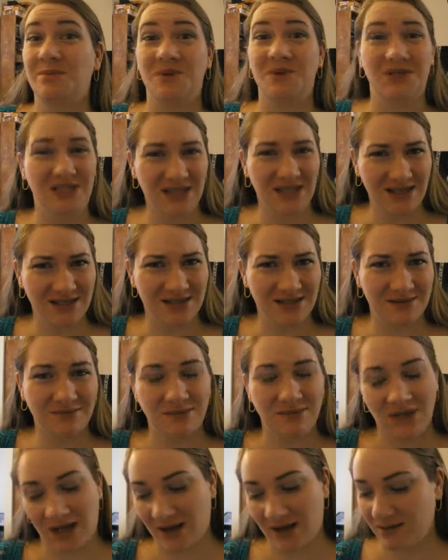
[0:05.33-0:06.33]
number 6.
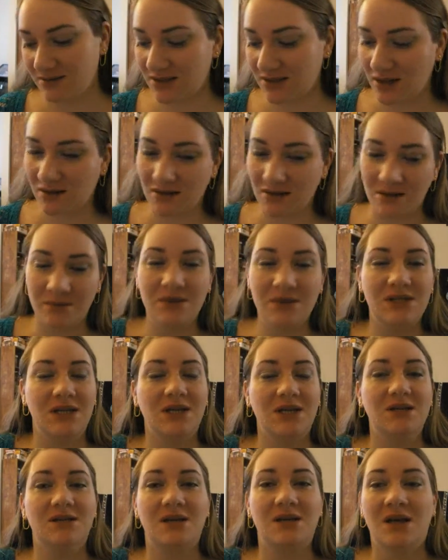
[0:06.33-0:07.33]
Yeah, cycle number
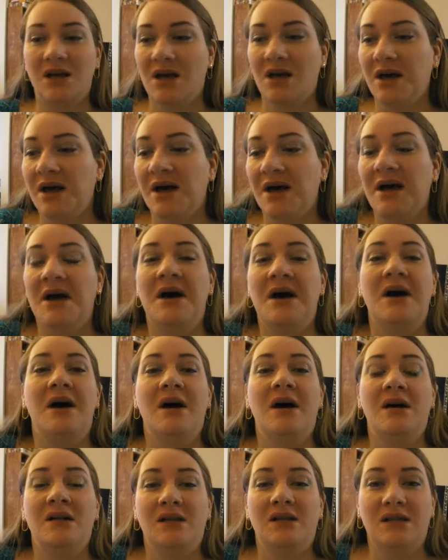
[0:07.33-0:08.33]
6.
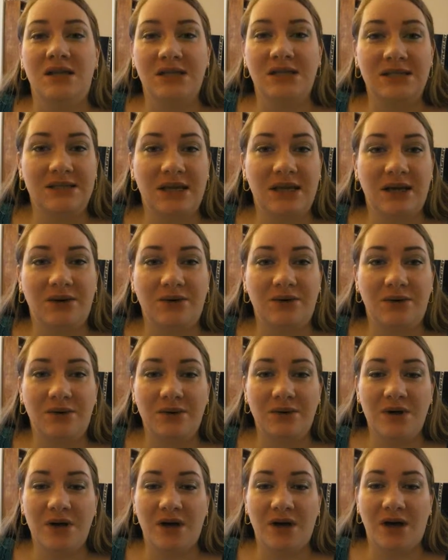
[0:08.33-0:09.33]
This
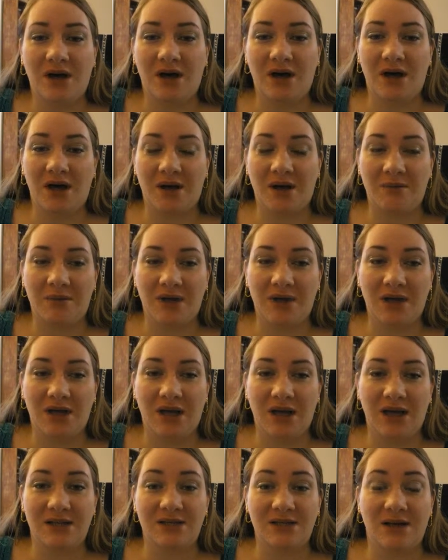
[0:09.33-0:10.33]
cycle,
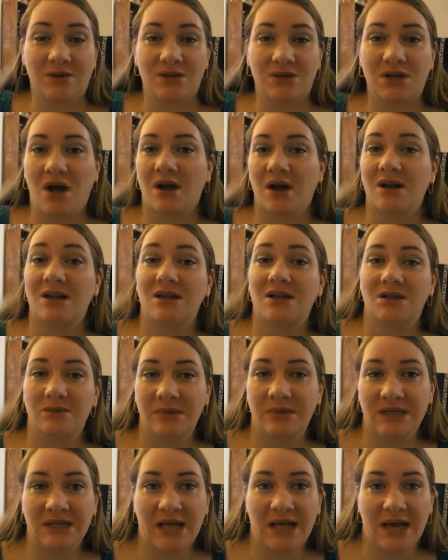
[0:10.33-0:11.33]
as I was talking a little
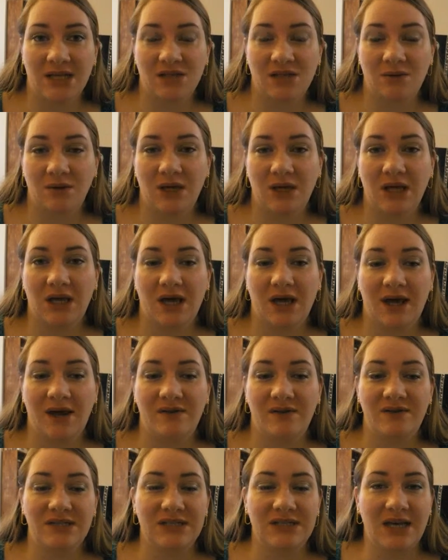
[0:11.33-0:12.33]
bit last week, I
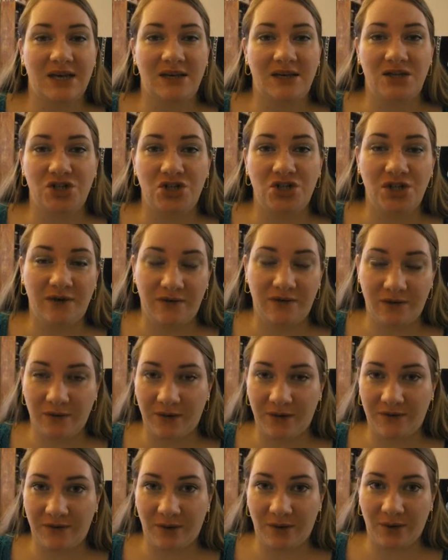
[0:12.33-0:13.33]
have decided to shift
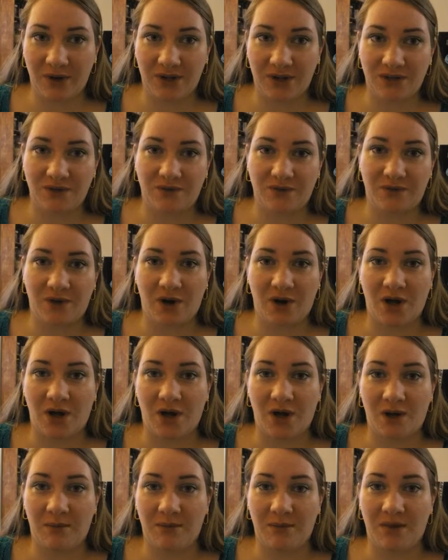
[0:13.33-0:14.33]
my focus
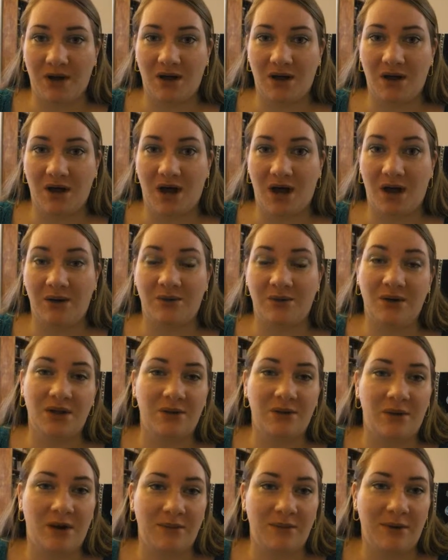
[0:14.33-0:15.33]
from I
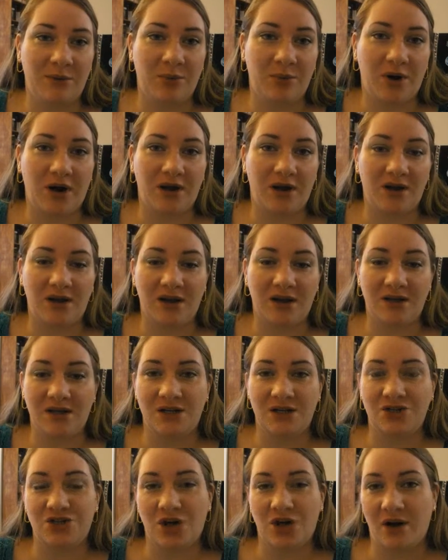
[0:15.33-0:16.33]
really want to be pregnant
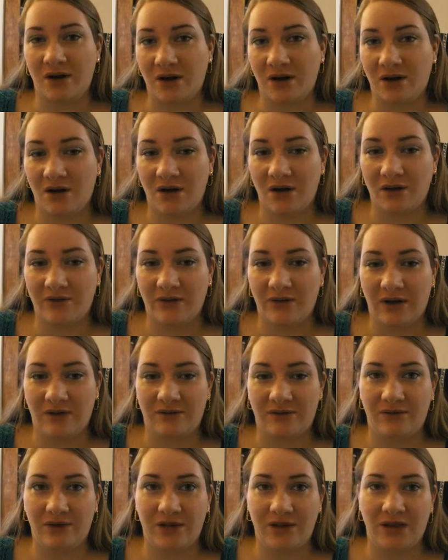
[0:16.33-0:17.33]
and charting all of
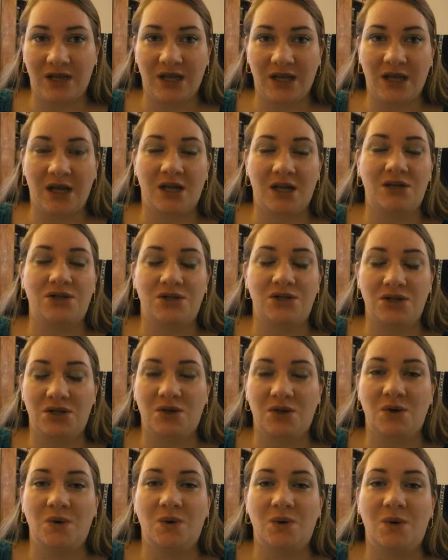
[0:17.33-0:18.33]
everything
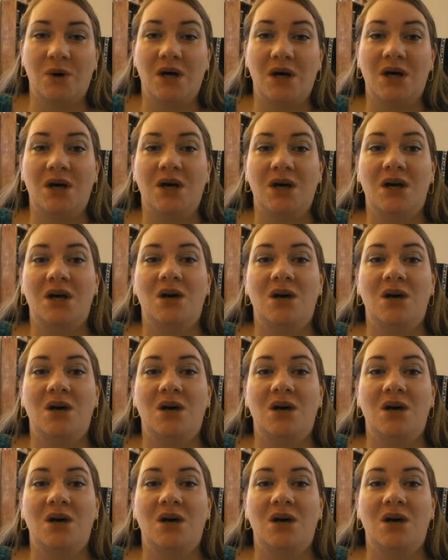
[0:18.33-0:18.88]
to